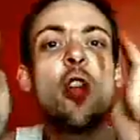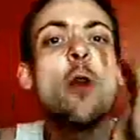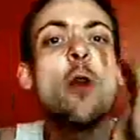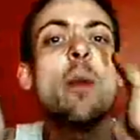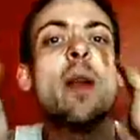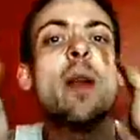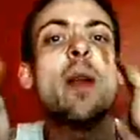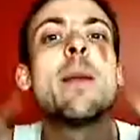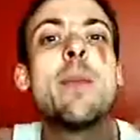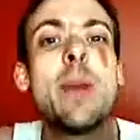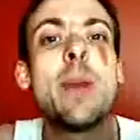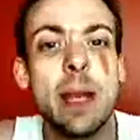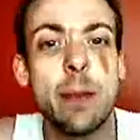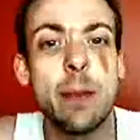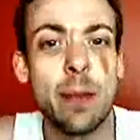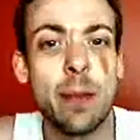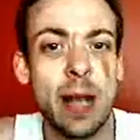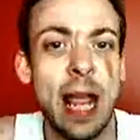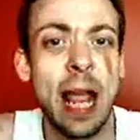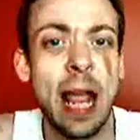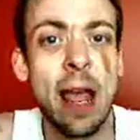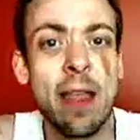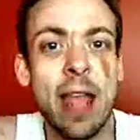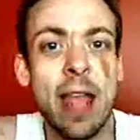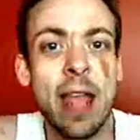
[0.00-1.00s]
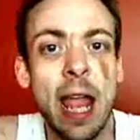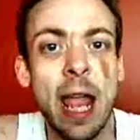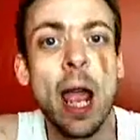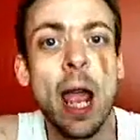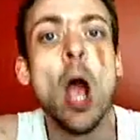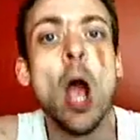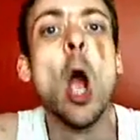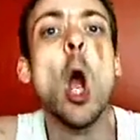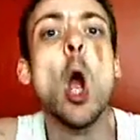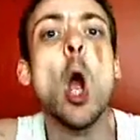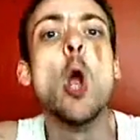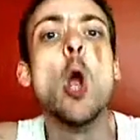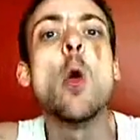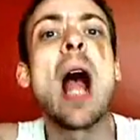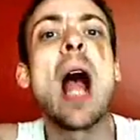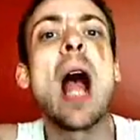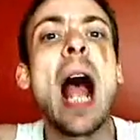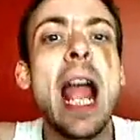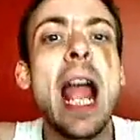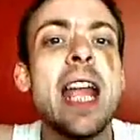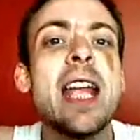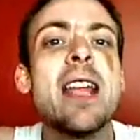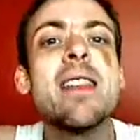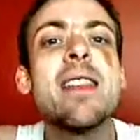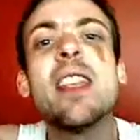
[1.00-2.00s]
too many people out there who
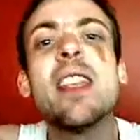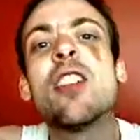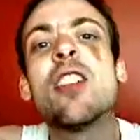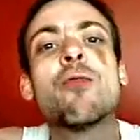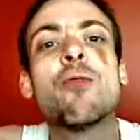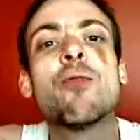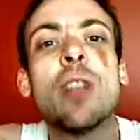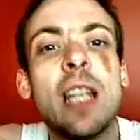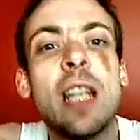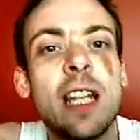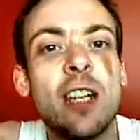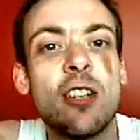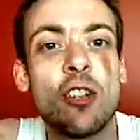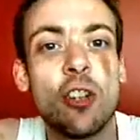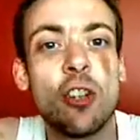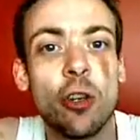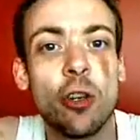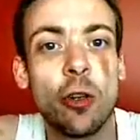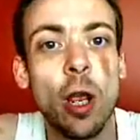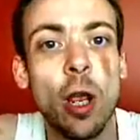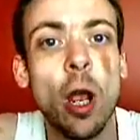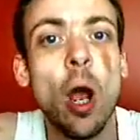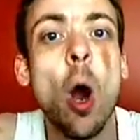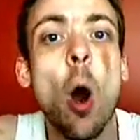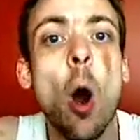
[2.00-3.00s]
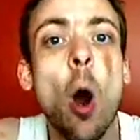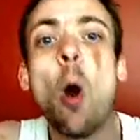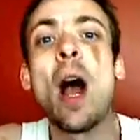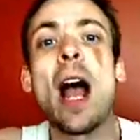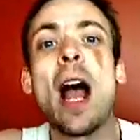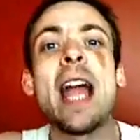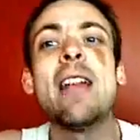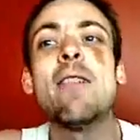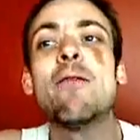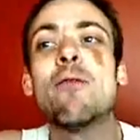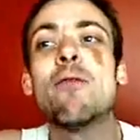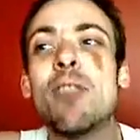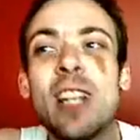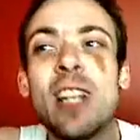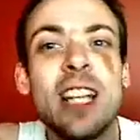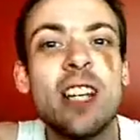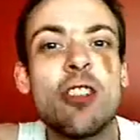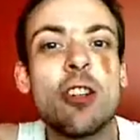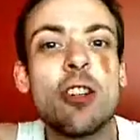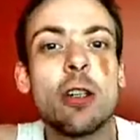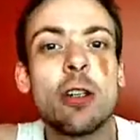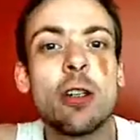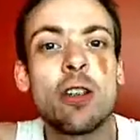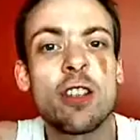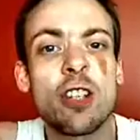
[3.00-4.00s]
hate this religion or hate
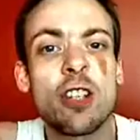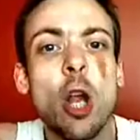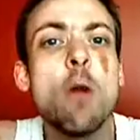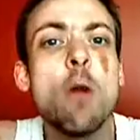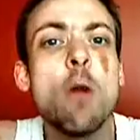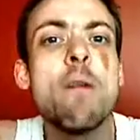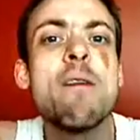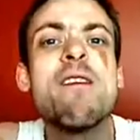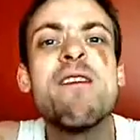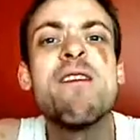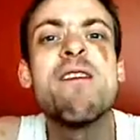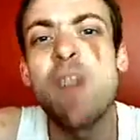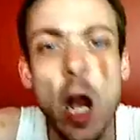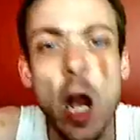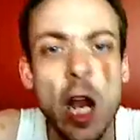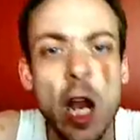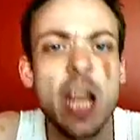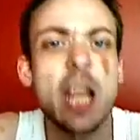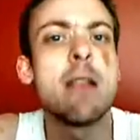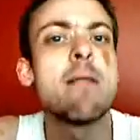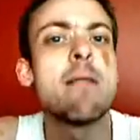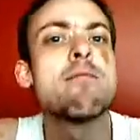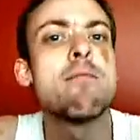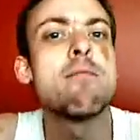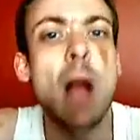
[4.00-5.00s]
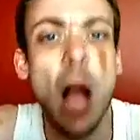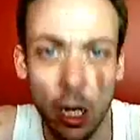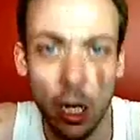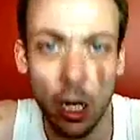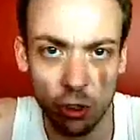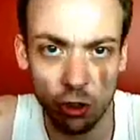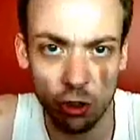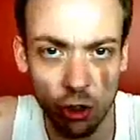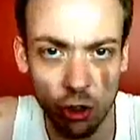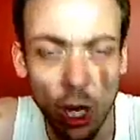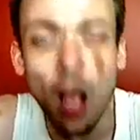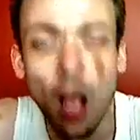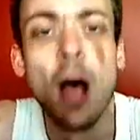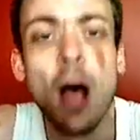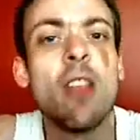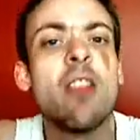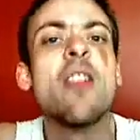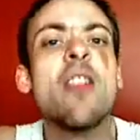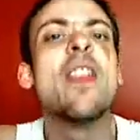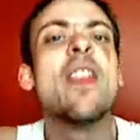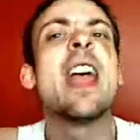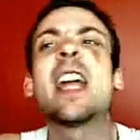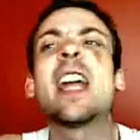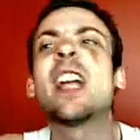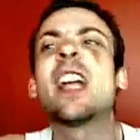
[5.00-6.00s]
religion so fucking much
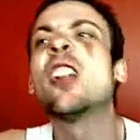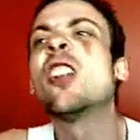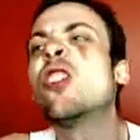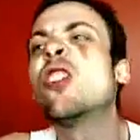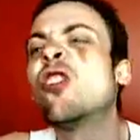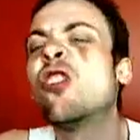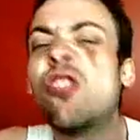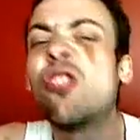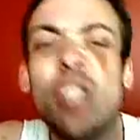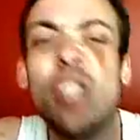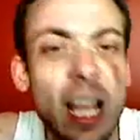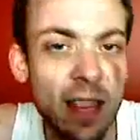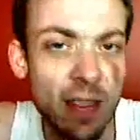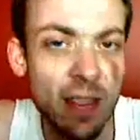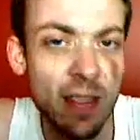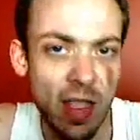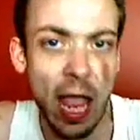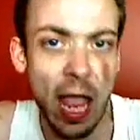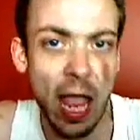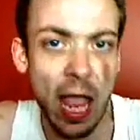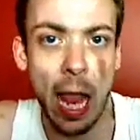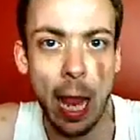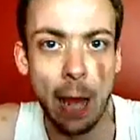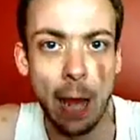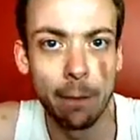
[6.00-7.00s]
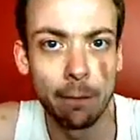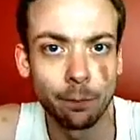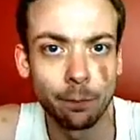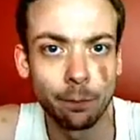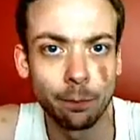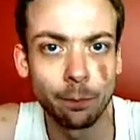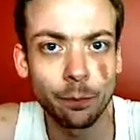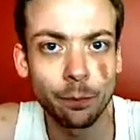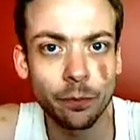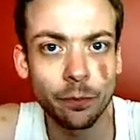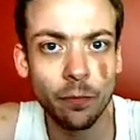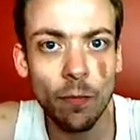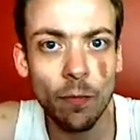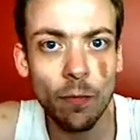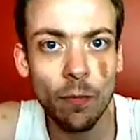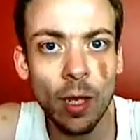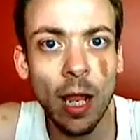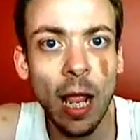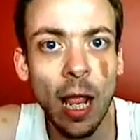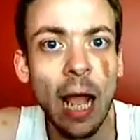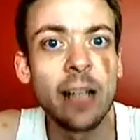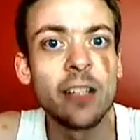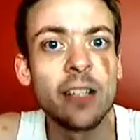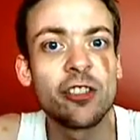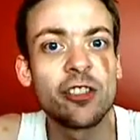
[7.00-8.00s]
that they're going to sit there
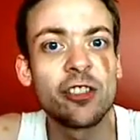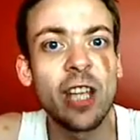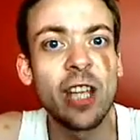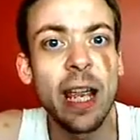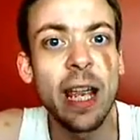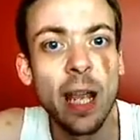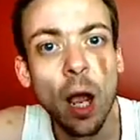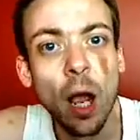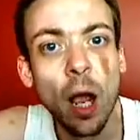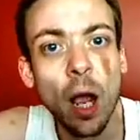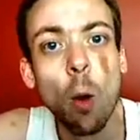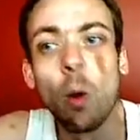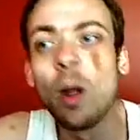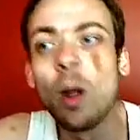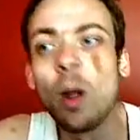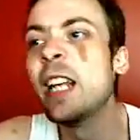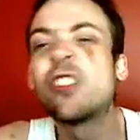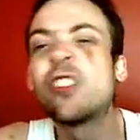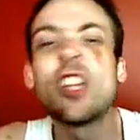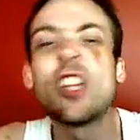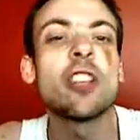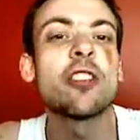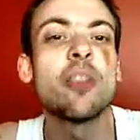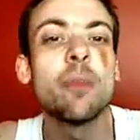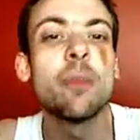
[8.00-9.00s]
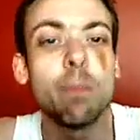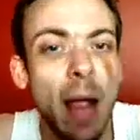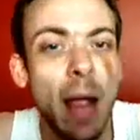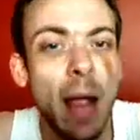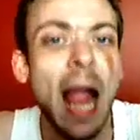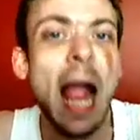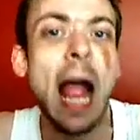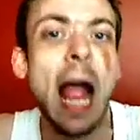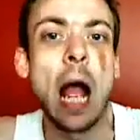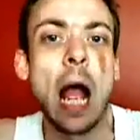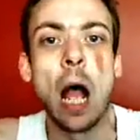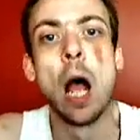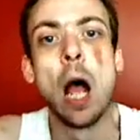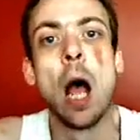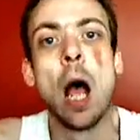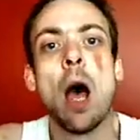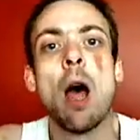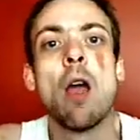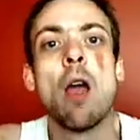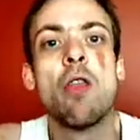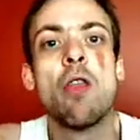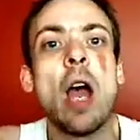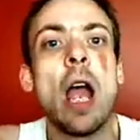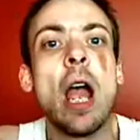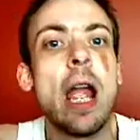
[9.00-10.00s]
and say, well, it doesn't matter
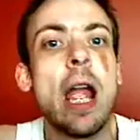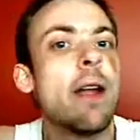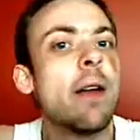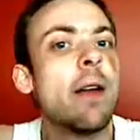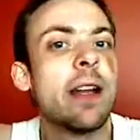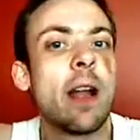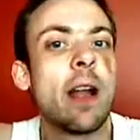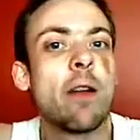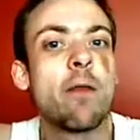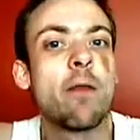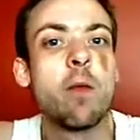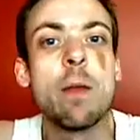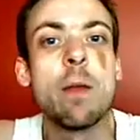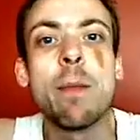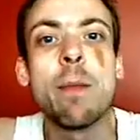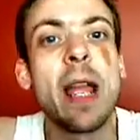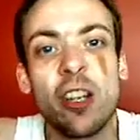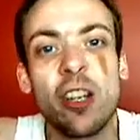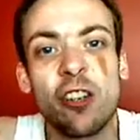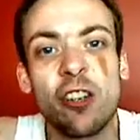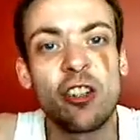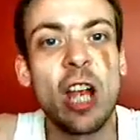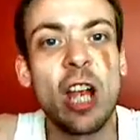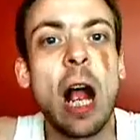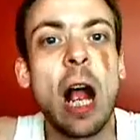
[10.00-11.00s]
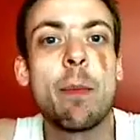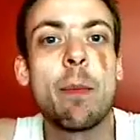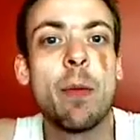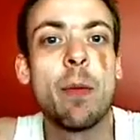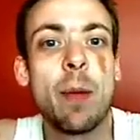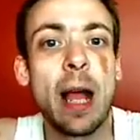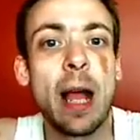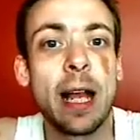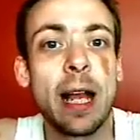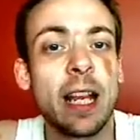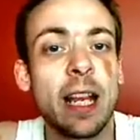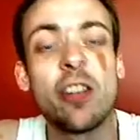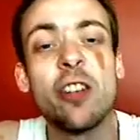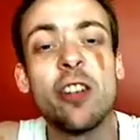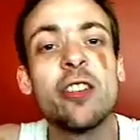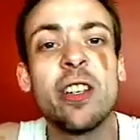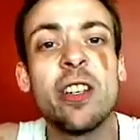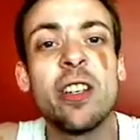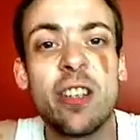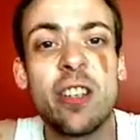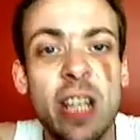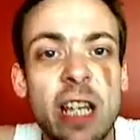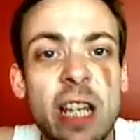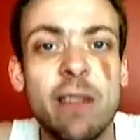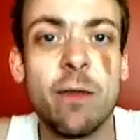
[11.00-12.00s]
that if we make shit up about it because
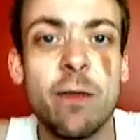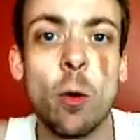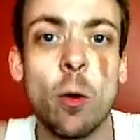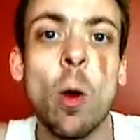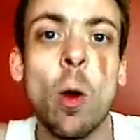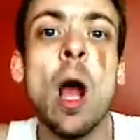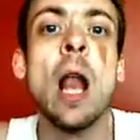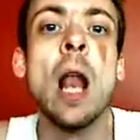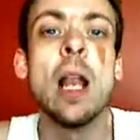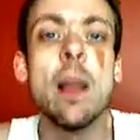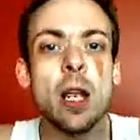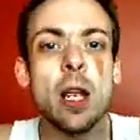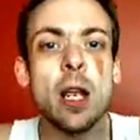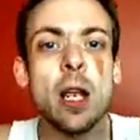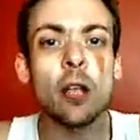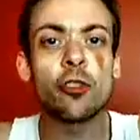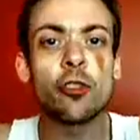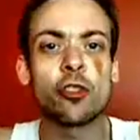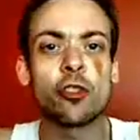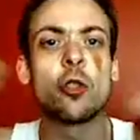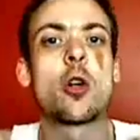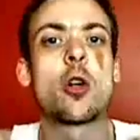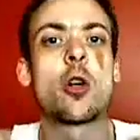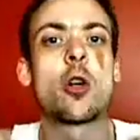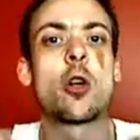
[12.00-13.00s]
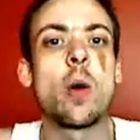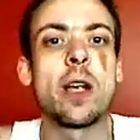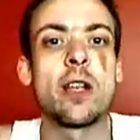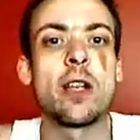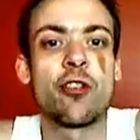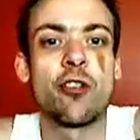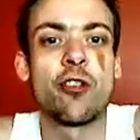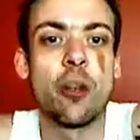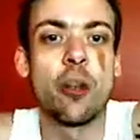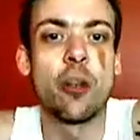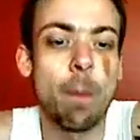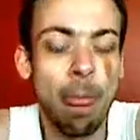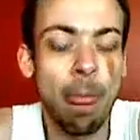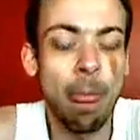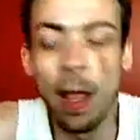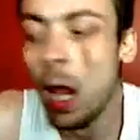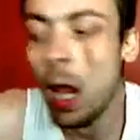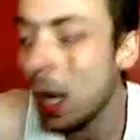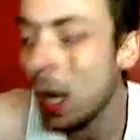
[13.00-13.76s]
it's evil. Let me ask you a question.